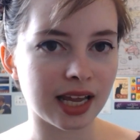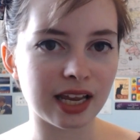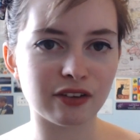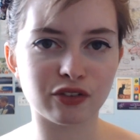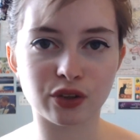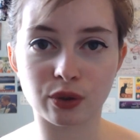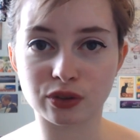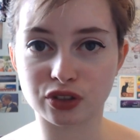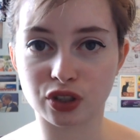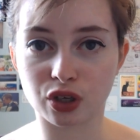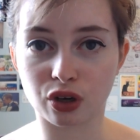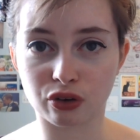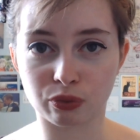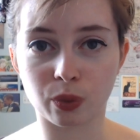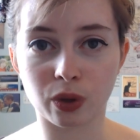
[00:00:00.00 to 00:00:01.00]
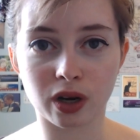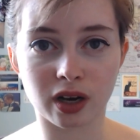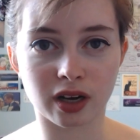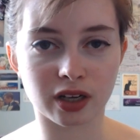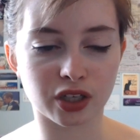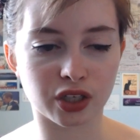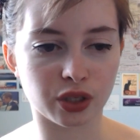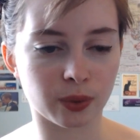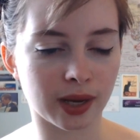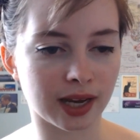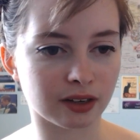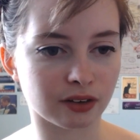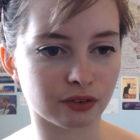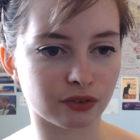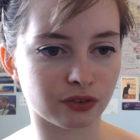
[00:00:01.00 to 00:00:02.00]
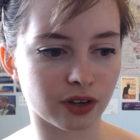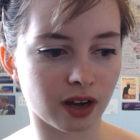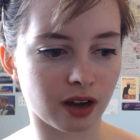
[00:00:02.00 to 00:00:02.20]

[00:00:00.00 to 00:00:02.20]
Even though it's a lot of work, you have